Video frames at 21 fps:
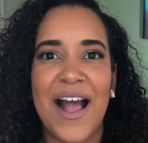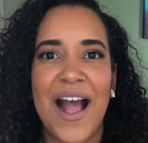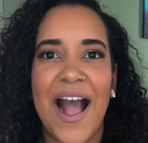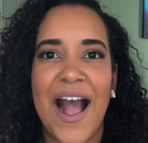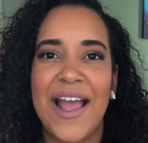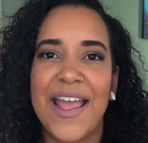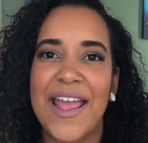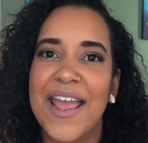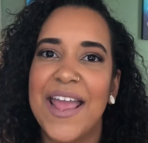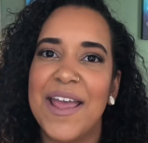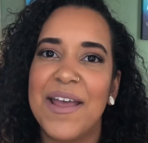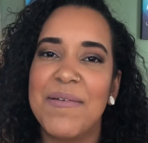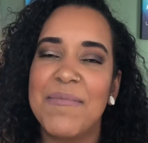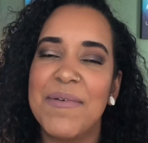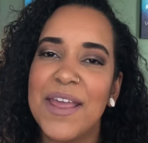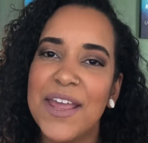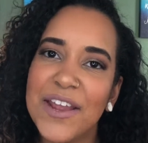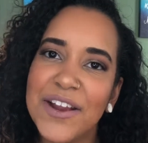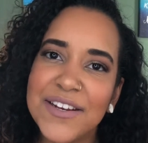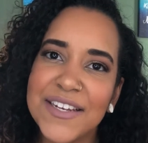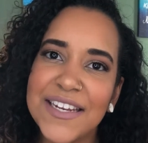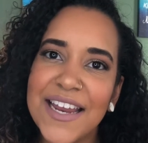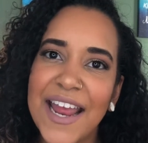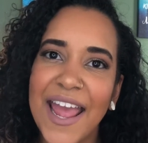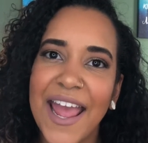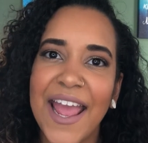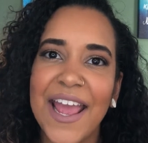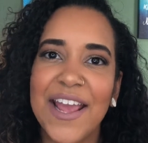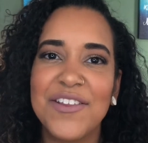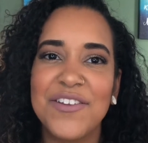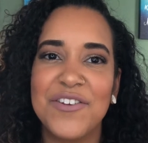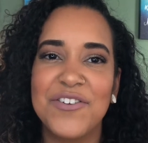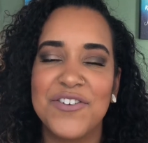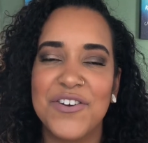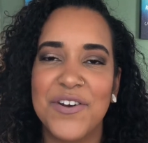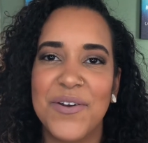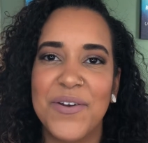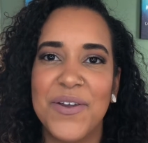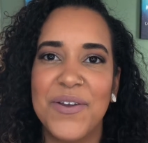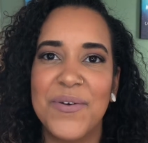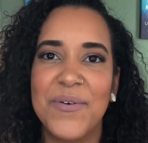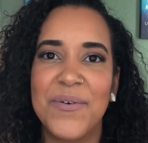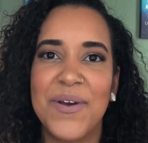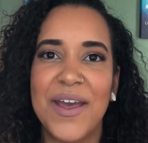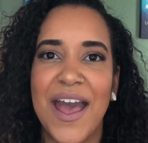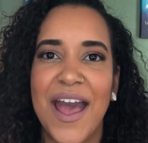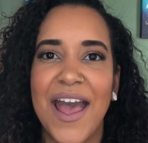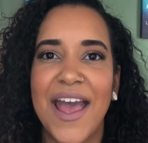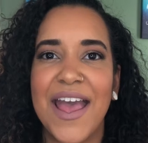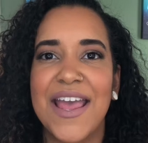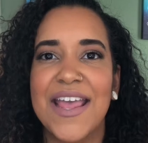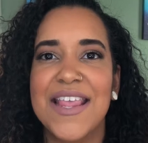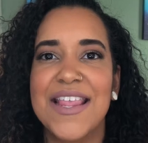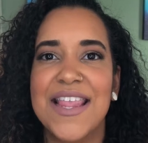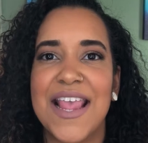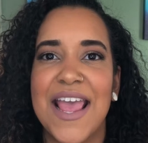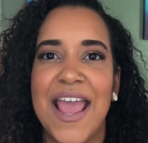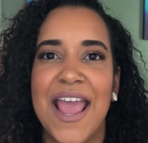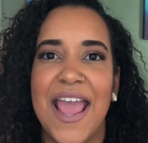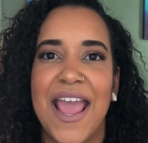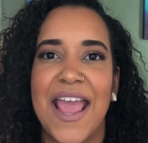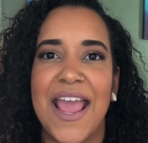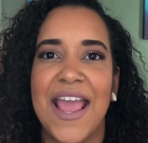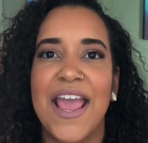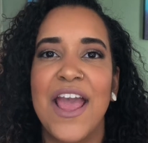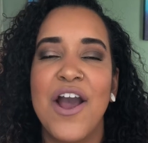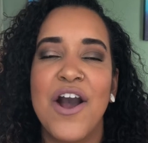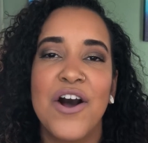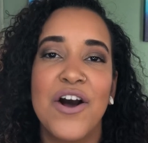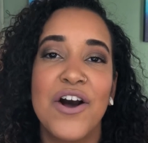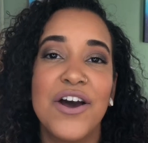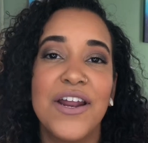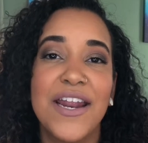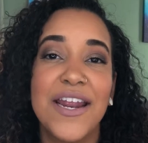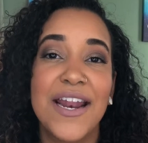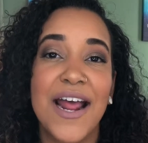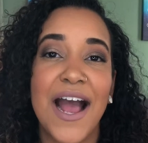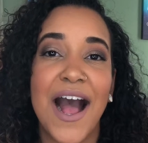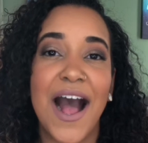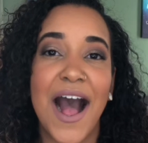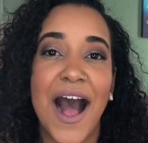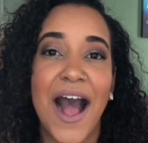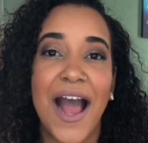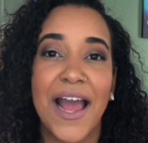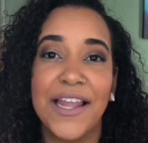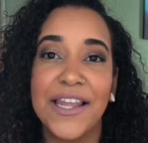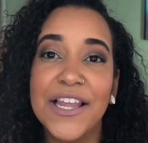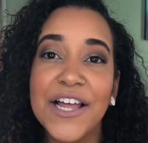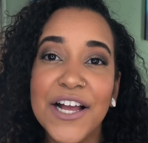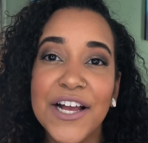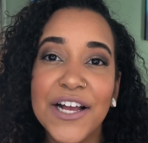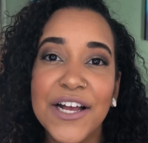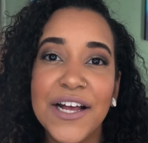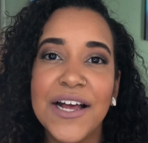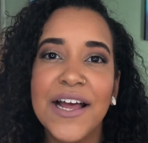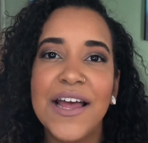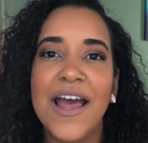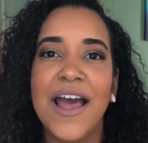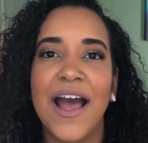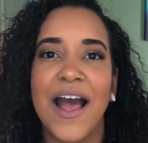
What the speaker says: I am here today to show you guys a hooded eye look.